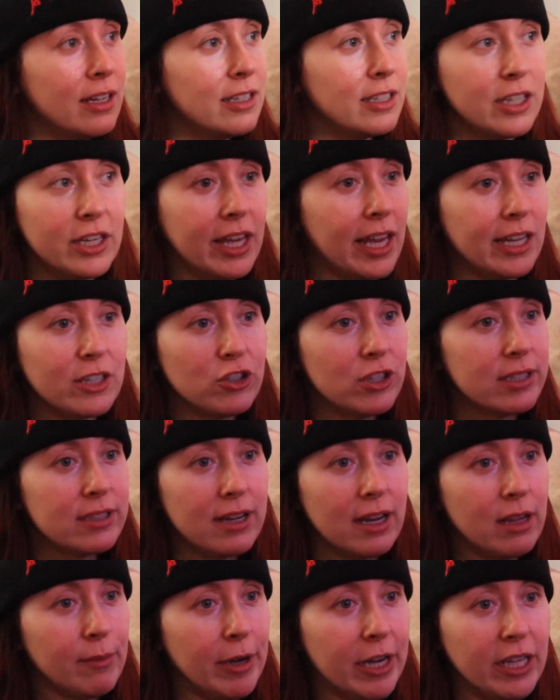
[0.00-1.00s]
You can't trust
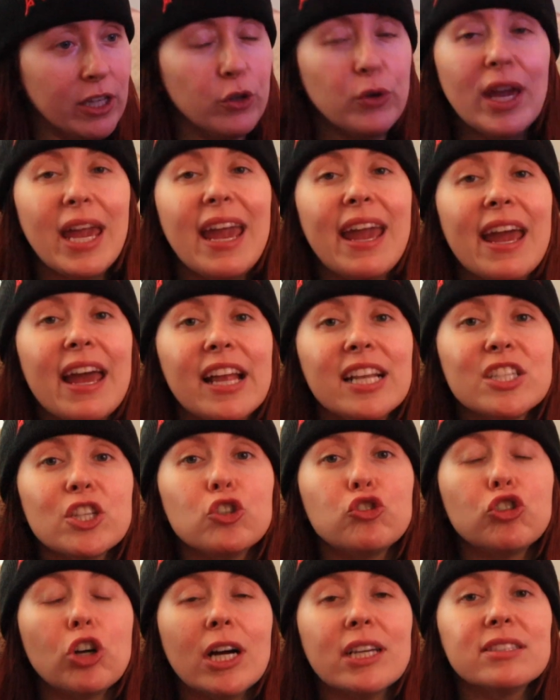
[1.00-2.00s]
anybody. You can't
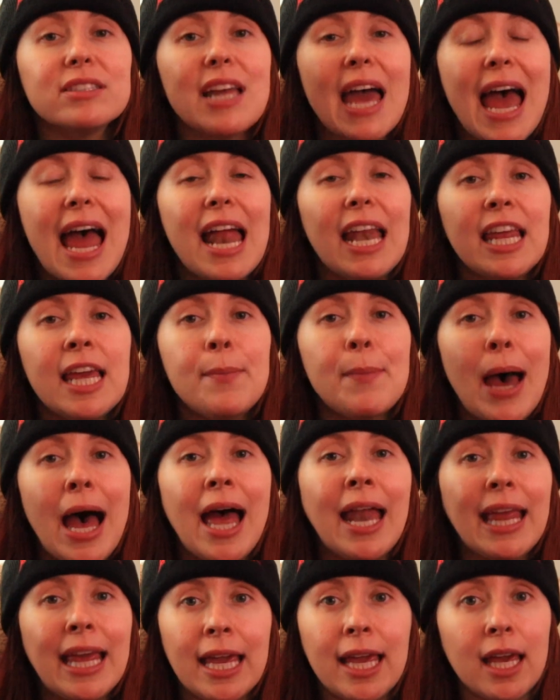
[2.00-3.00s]
trust
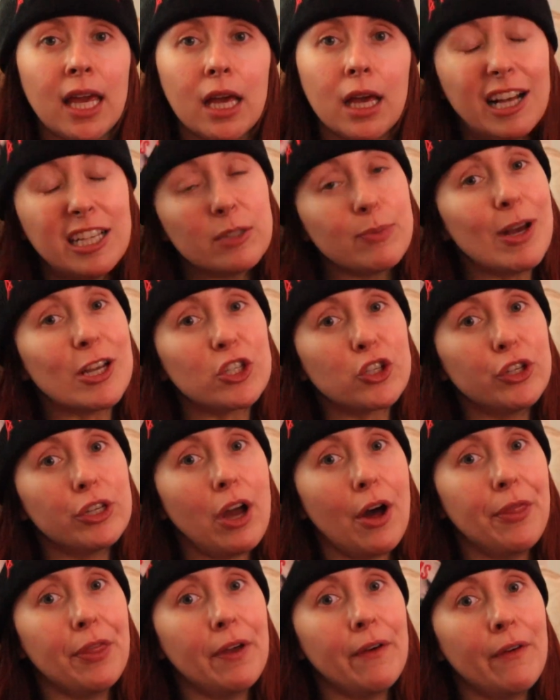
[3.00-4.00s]
anybody, especially
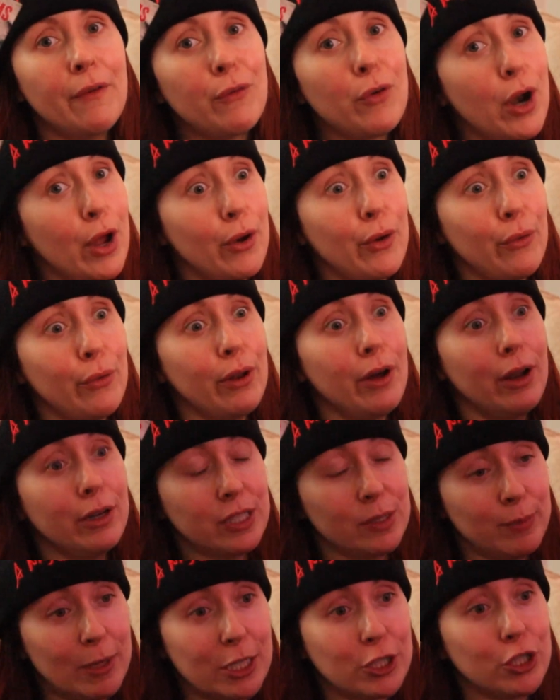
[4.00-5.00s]
on the
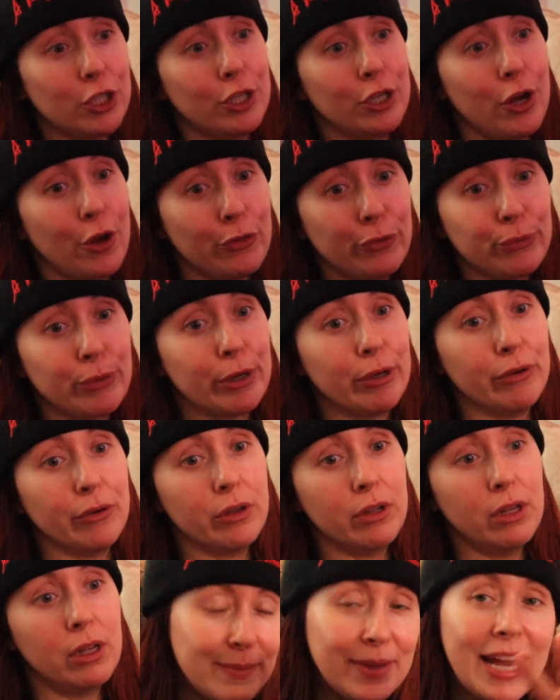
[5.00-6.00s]
road,
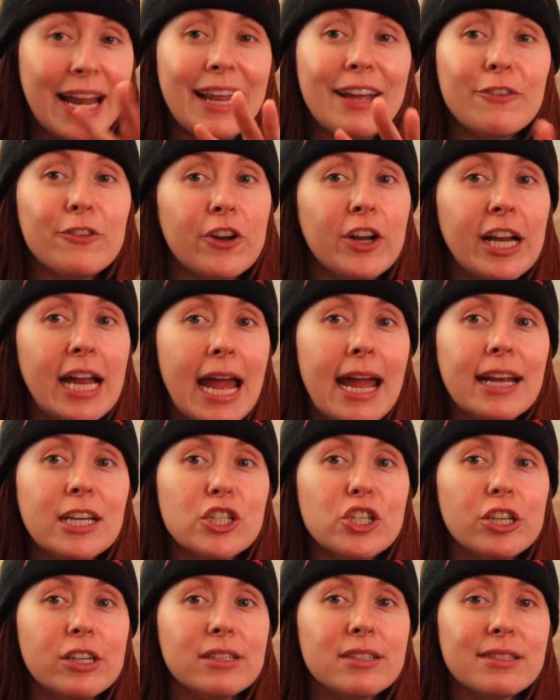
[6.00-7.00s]
I'm getting very
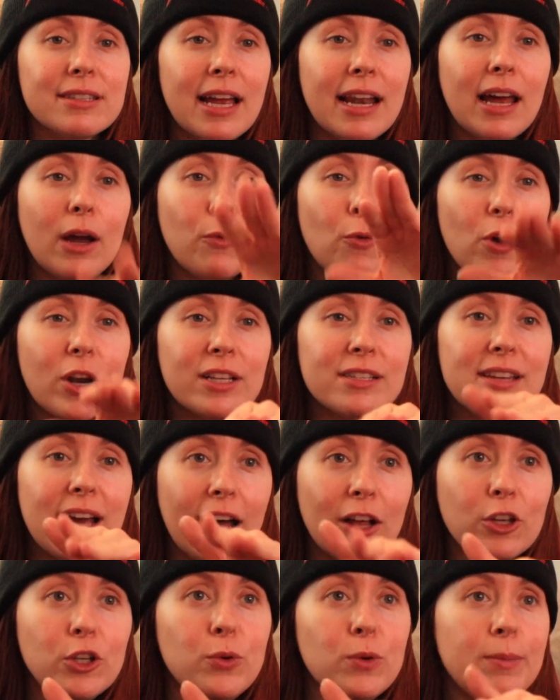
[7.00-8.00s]
anxious and I want to
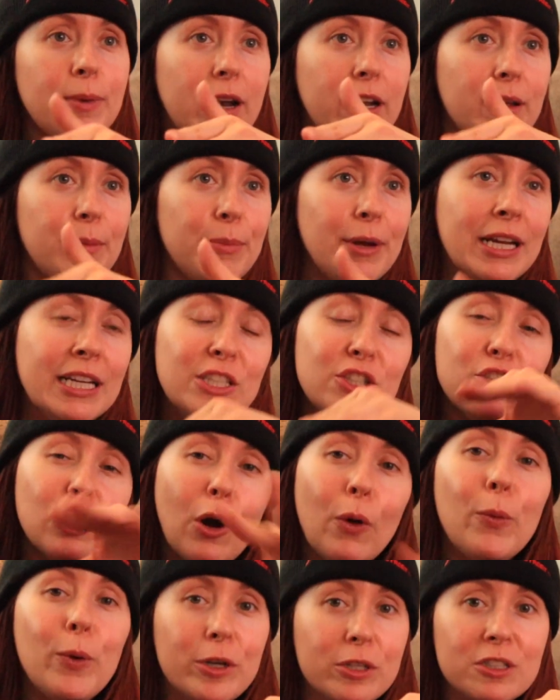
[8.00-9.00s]
tell you about it, but I
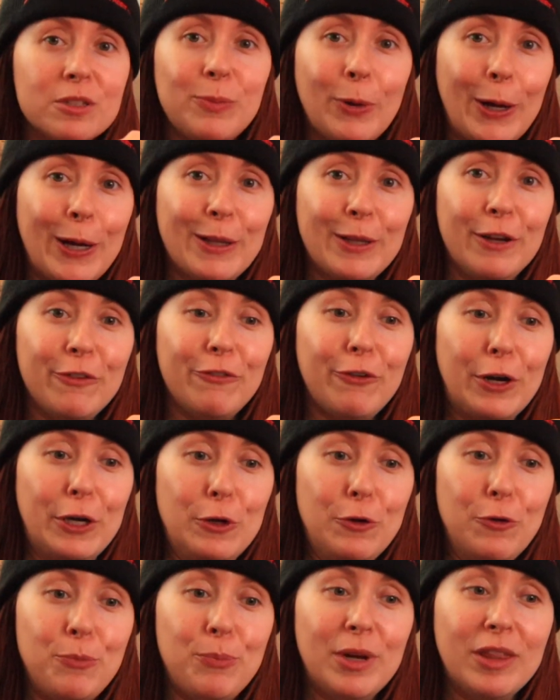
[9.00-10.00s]
don't want to spoil it for
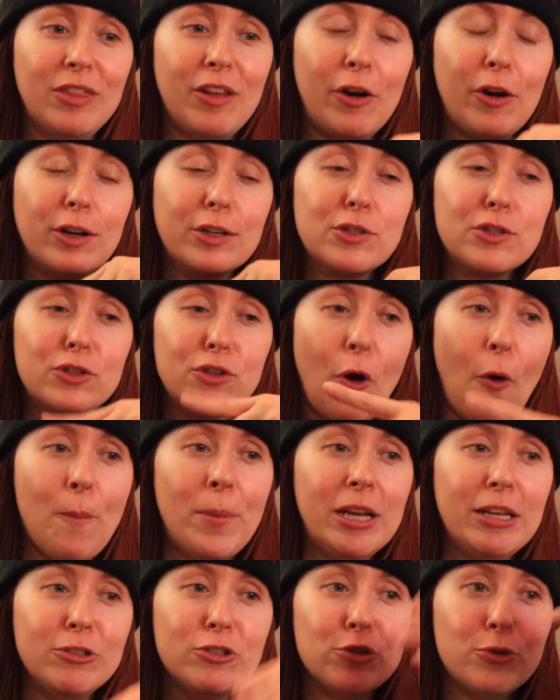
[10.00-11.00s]
you. But there are so
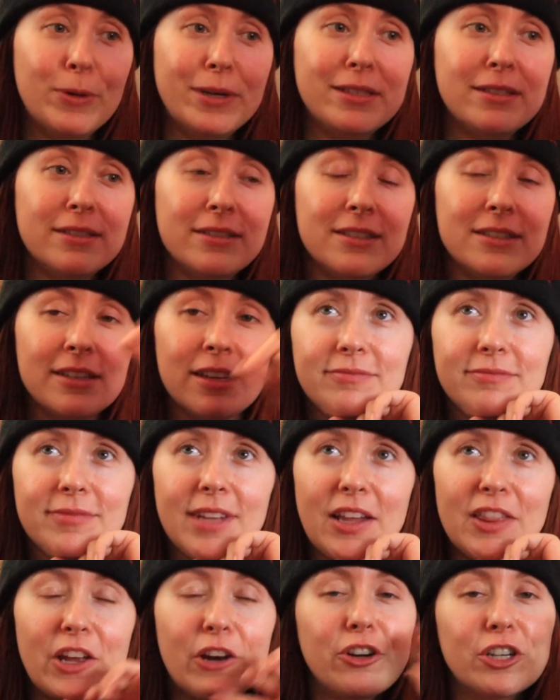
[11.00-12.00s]
many twists
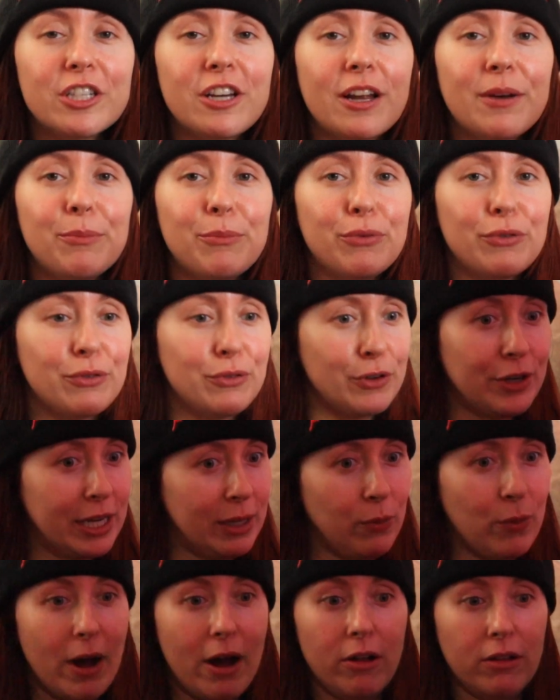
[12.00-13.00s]
that are done
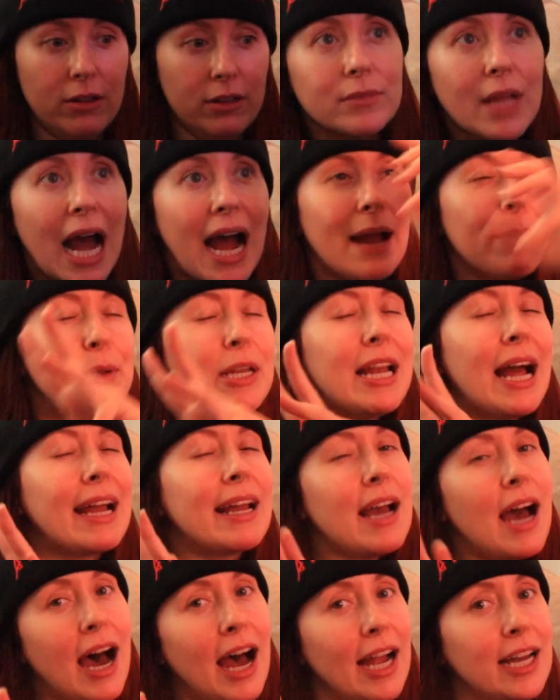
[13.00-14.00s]
pretty well. I mean, I
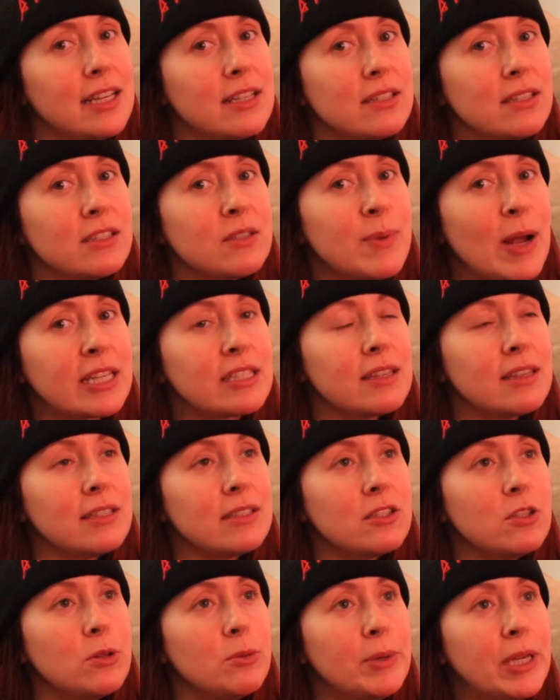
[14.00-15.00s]
kind of suspected
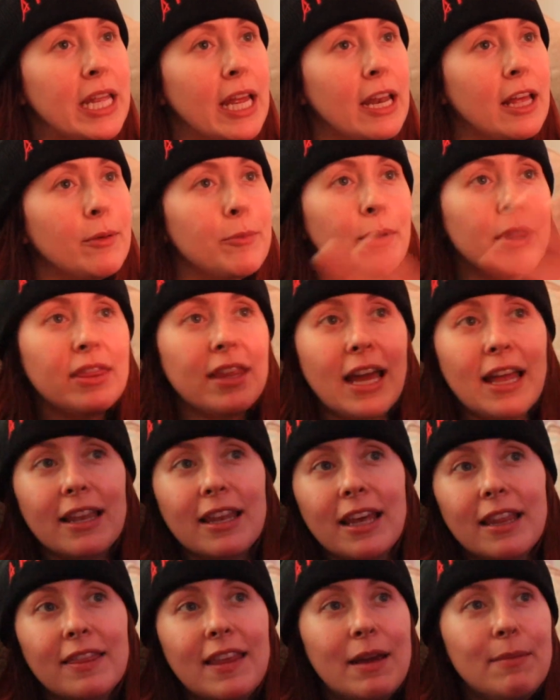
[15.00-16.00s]
this in the beginning, but
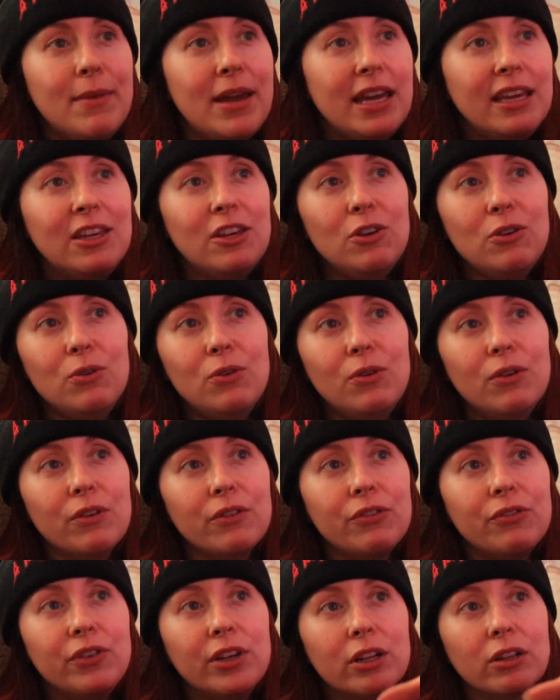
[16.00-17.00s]
then they make you
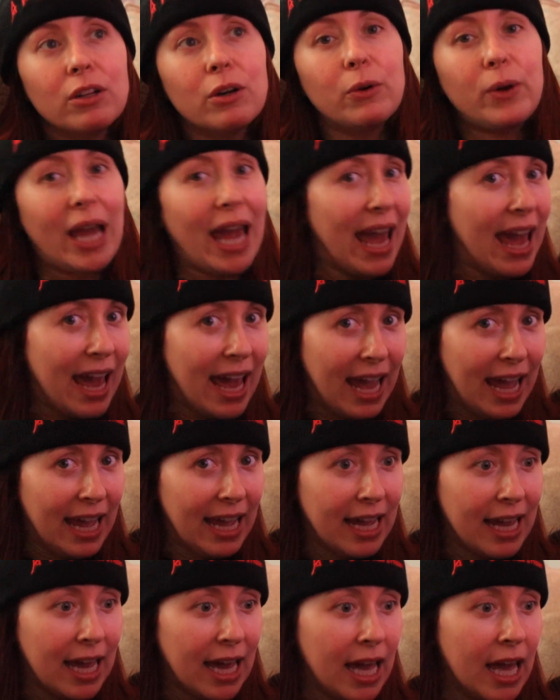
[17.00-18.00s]
feel
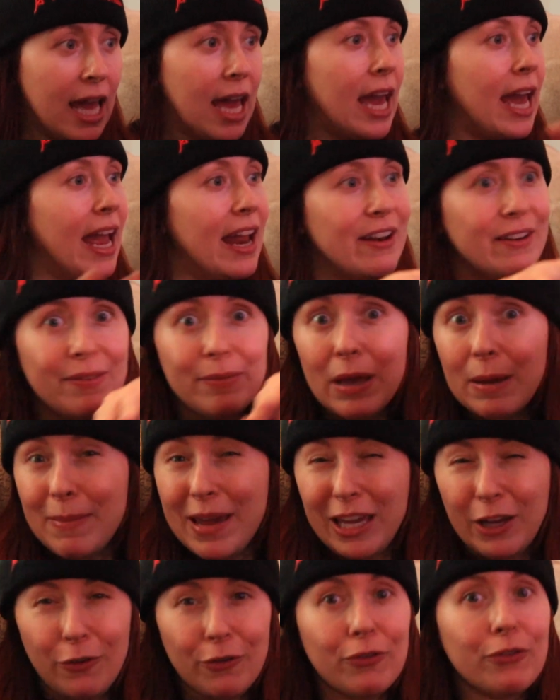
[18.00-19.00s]
okay and they
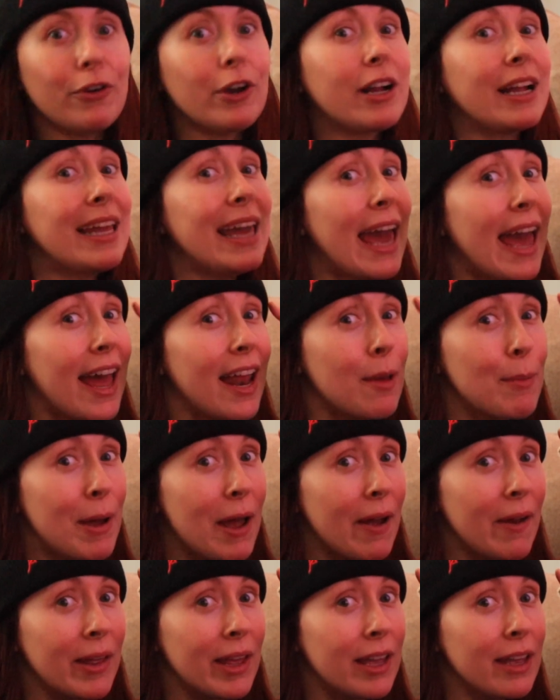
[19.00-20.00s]
make you forget
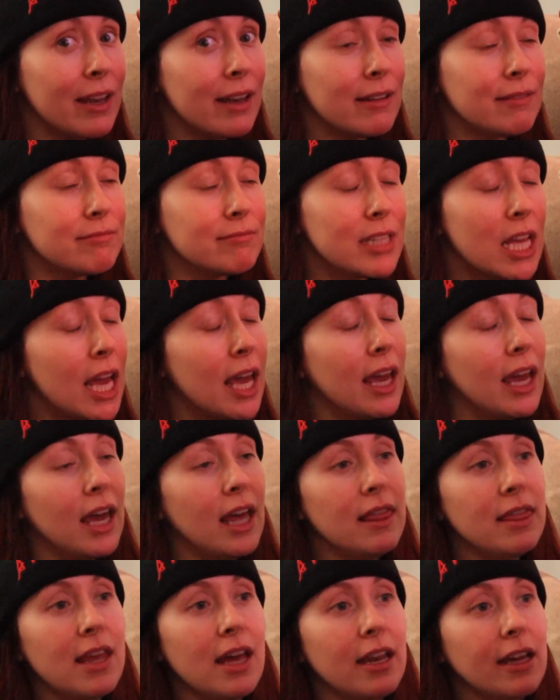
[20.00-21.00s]
about it.
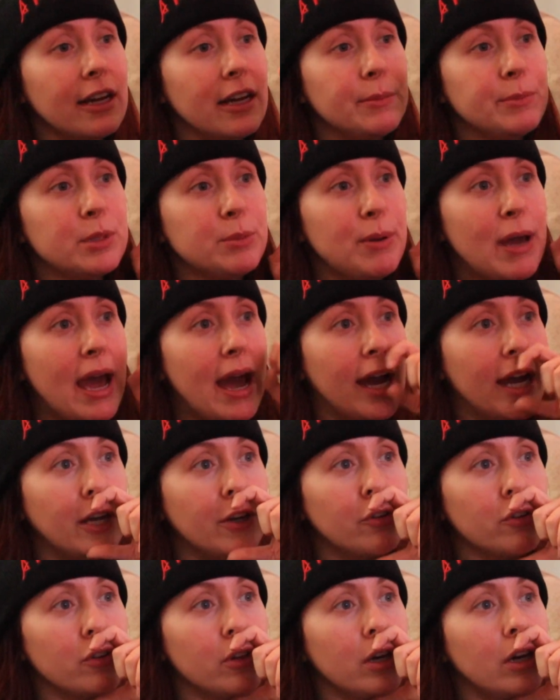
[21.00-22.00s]
And then it comes back
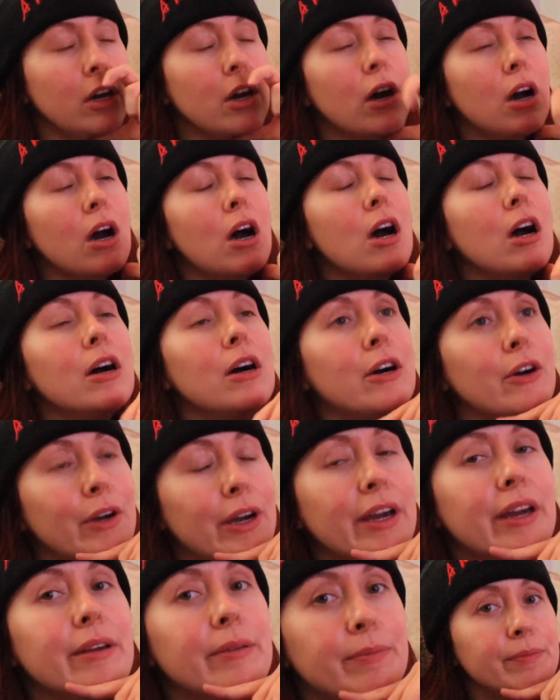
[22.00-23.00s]
and you're like,
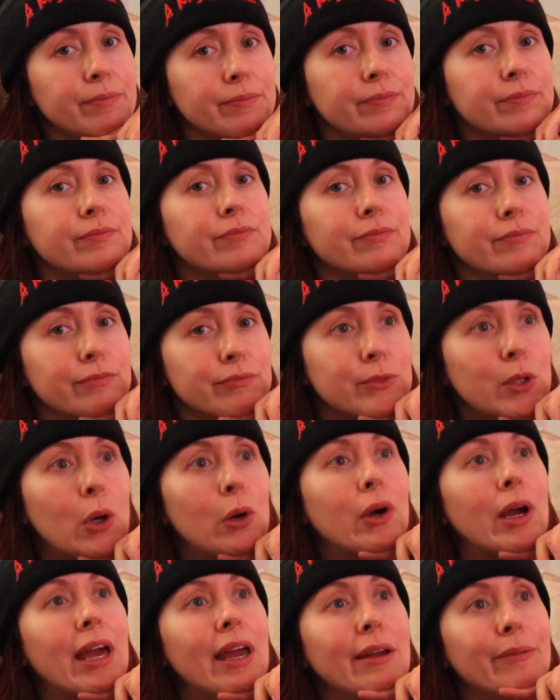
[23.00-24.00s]
okay,
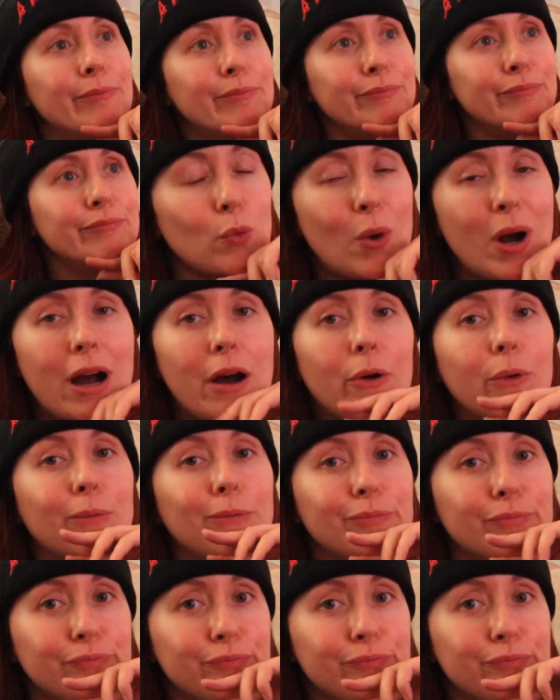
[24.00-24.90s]
wow.